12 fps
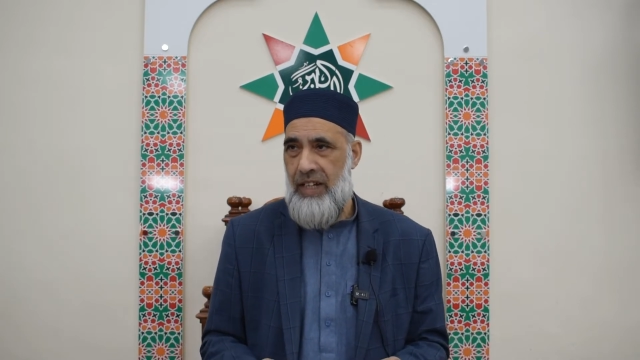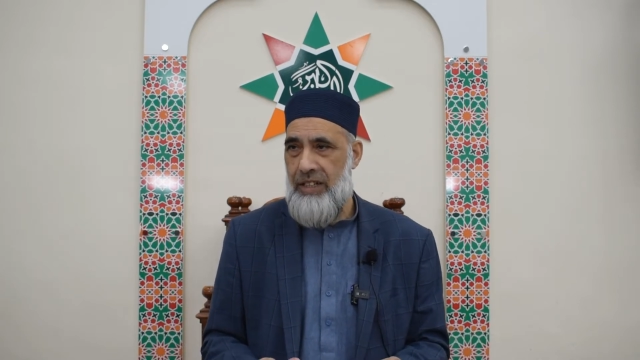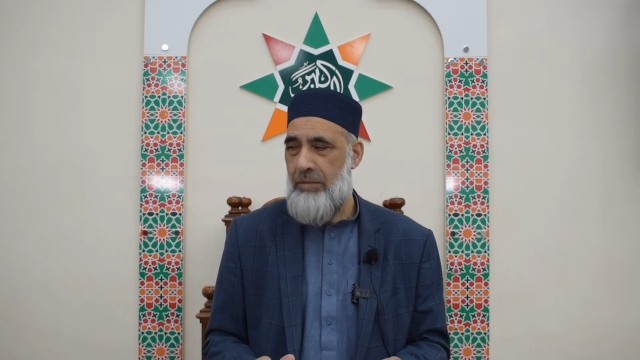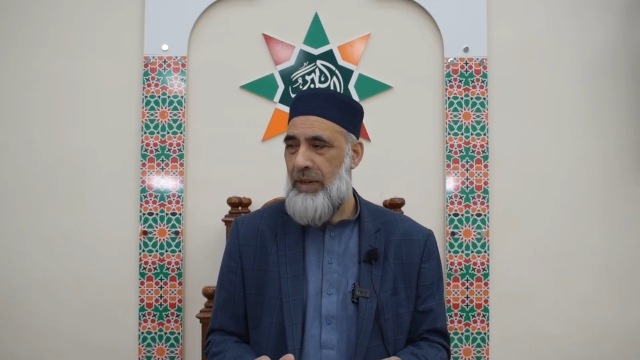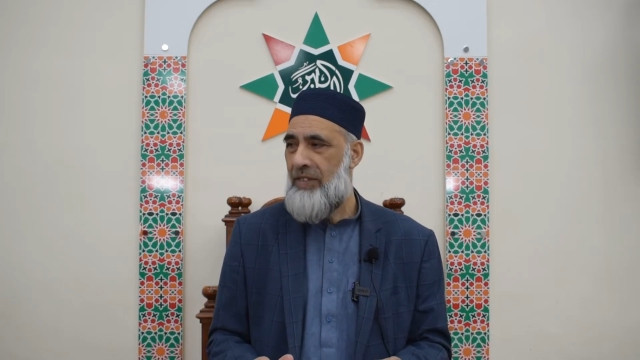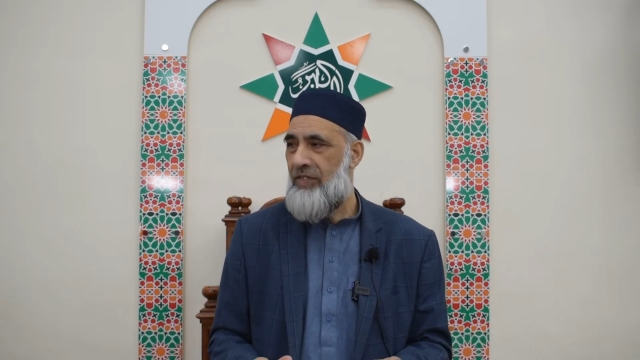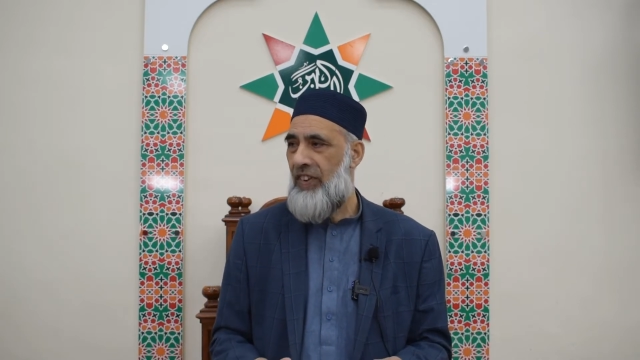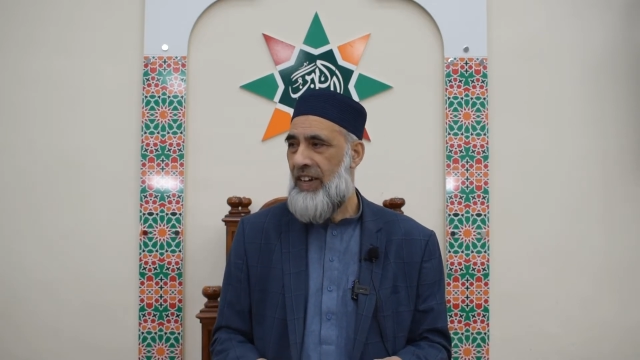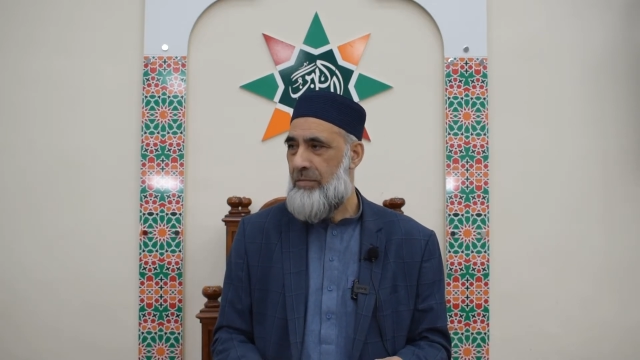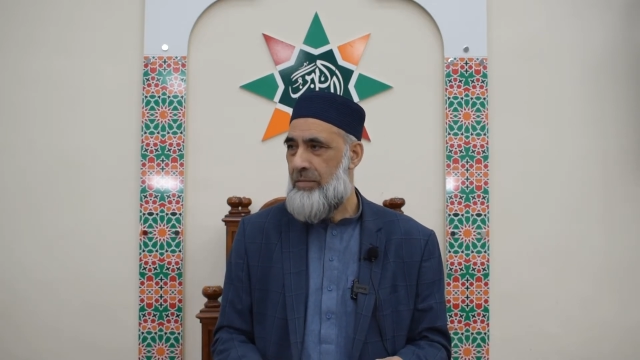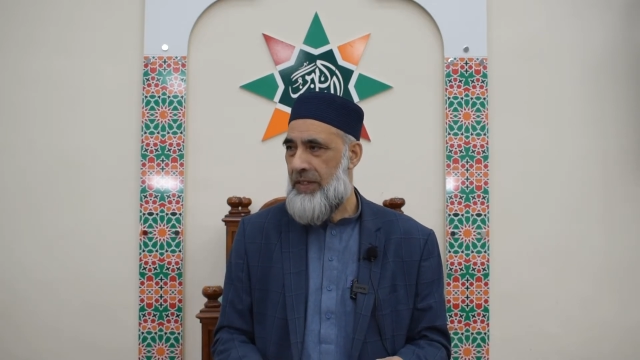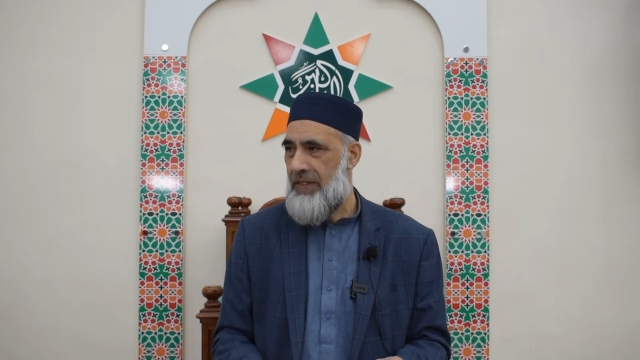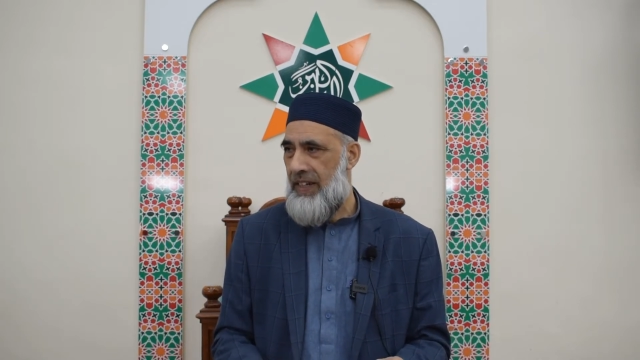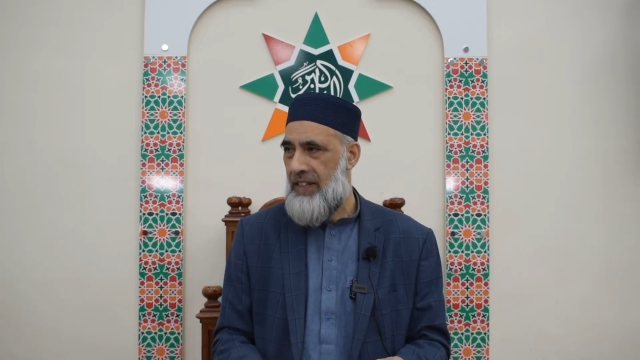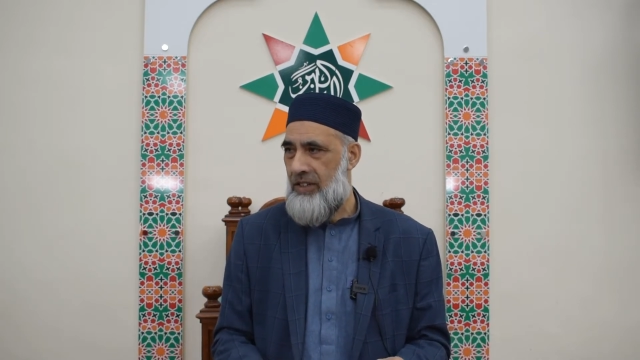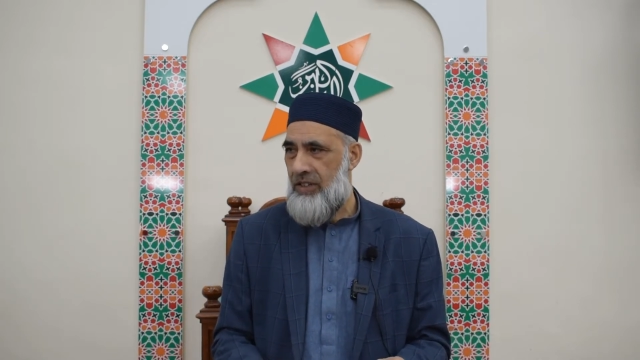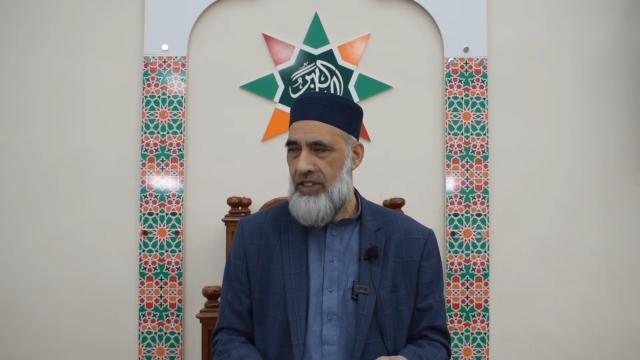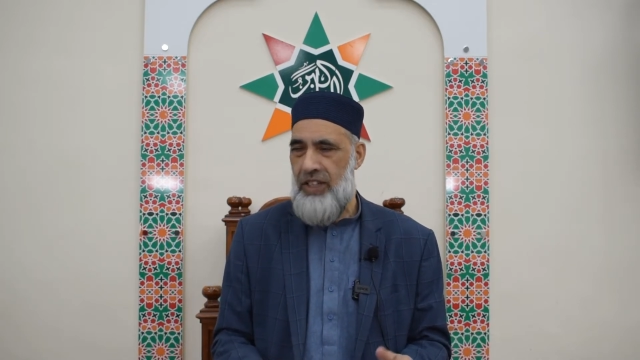That's about
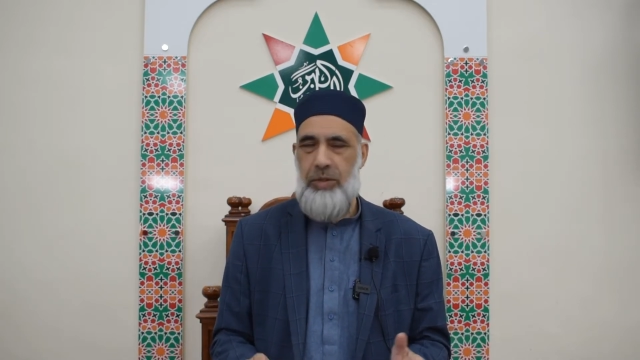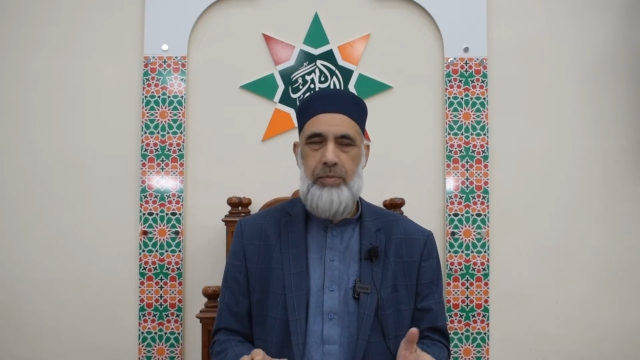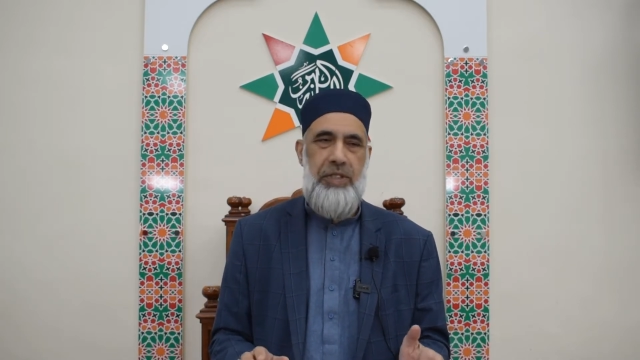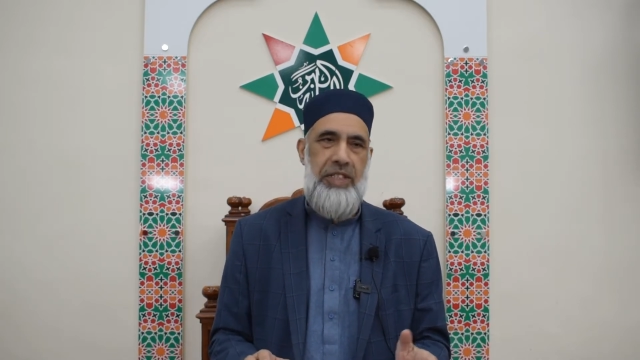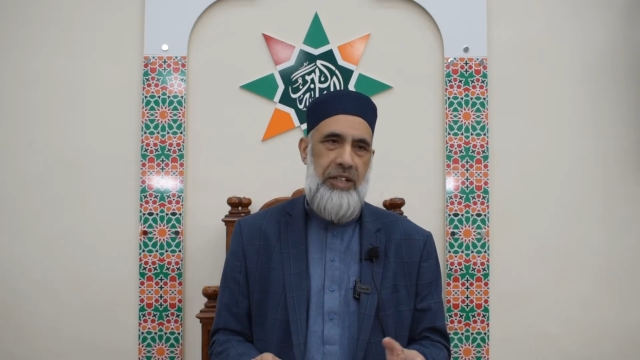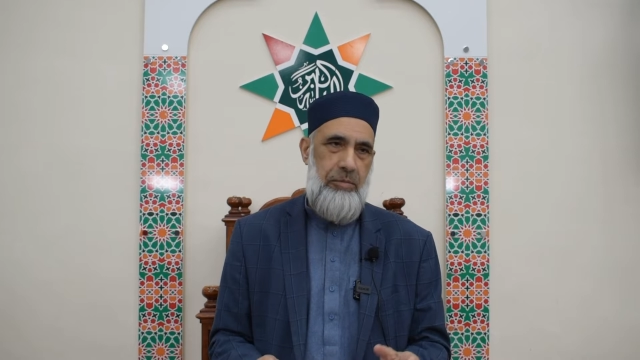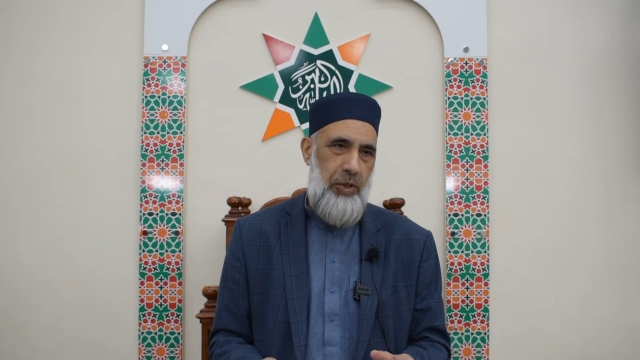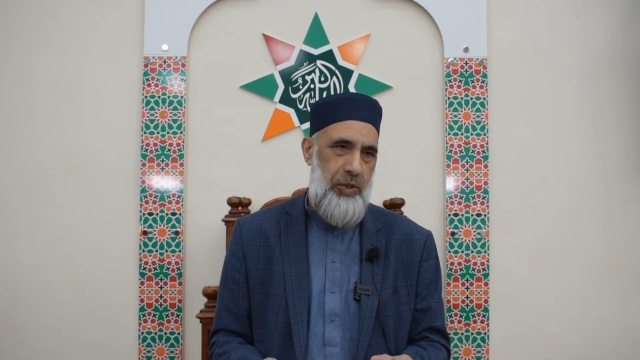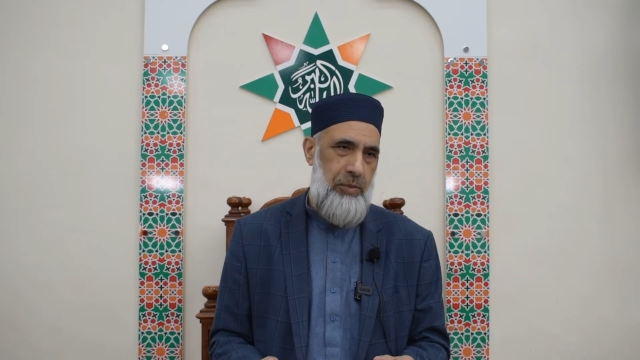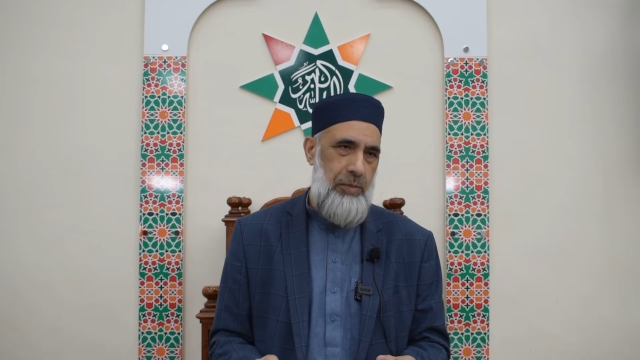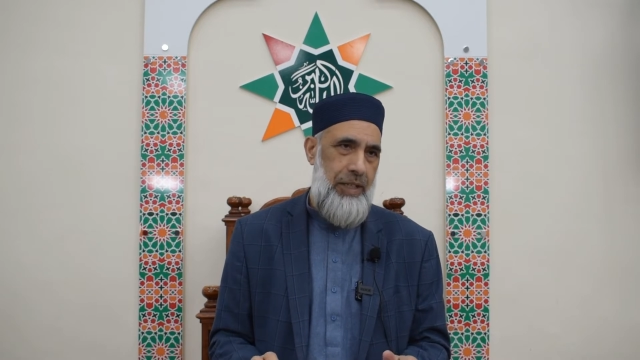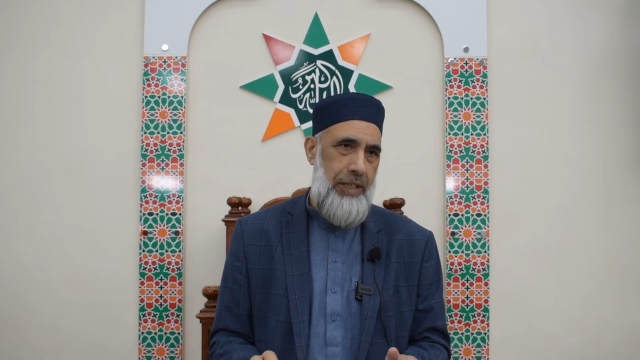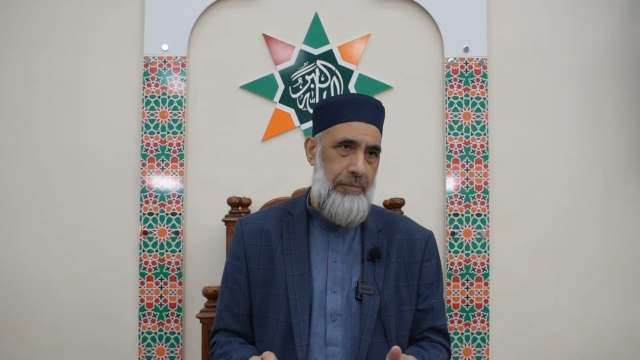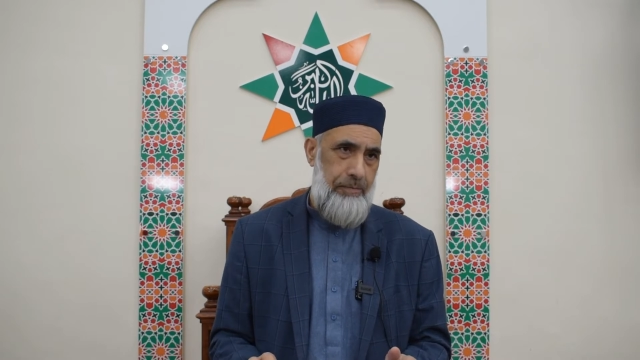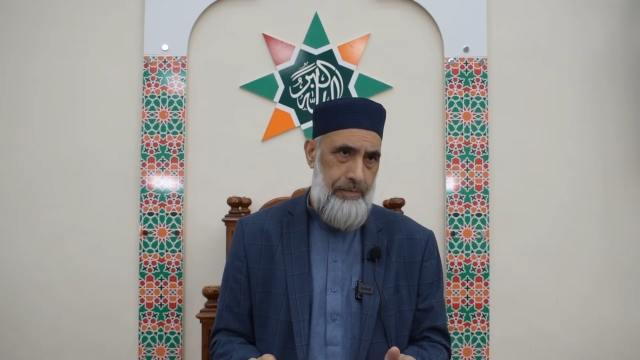5% to 6% possibly.